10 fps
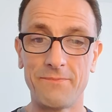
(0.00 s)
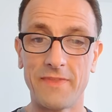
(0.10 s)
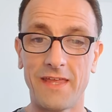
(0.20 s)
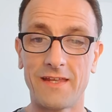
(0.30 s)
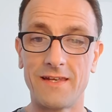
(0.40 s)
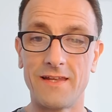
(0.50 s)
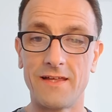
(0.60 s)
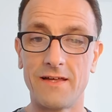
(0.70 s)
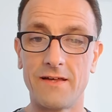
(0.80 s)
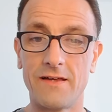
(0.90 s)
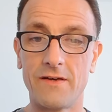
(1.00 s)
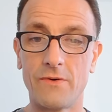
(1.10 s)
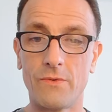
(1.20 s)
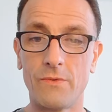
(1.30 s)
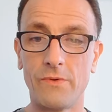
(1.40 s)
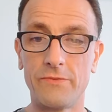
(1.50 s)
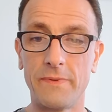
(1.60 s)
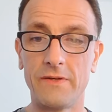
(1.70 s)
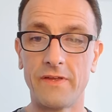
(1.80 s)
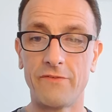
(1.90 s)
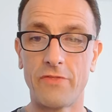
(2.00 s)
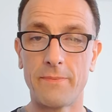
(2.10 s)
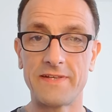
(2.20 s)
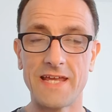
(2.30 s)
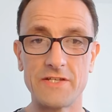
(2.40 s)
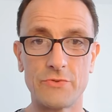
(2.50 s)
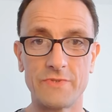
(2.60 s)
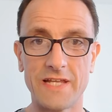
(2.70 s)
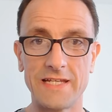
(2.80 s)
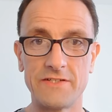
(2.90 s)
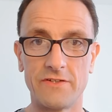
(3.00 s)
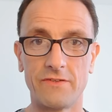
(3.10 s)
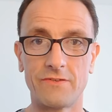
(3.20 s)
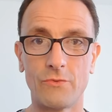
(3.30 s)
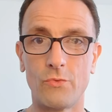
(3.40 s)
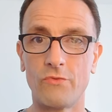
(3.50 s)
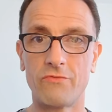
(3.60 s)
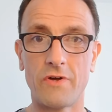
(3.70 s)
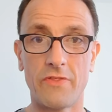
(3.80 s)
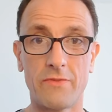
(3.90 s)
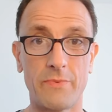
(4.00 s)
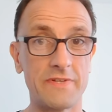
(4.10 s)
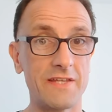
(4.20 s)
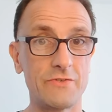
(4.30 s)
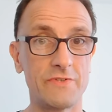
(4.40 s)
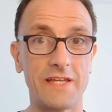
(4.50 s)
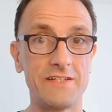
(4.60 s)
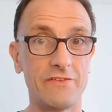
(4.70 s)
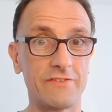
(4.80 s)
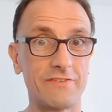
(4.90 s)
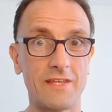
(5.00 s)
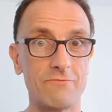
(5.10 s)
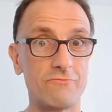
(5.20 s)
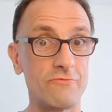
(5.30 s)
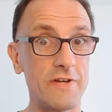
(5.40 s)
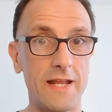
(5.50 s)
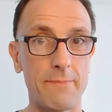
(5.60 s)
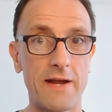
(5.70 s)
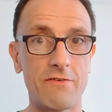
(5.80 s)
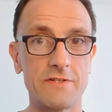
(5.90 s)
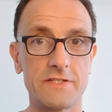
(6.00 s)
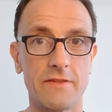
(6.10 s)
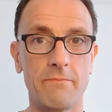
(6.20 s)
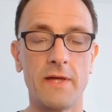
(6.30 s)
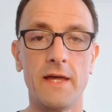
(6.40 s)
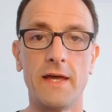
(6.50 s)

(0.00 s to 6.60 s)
They can always be looking for the potential dangers, or rather the potential dangers to seem really apparent to them.